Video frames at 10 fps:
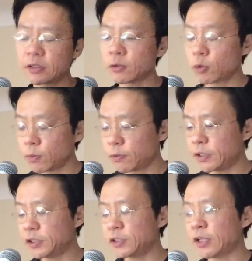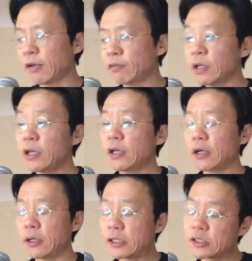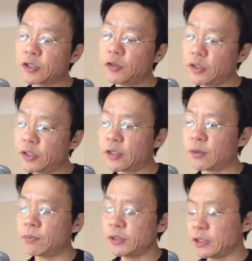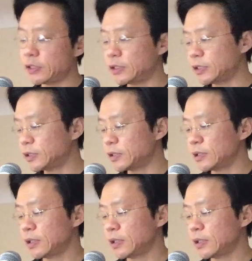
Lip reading: corporations have executed their businesses.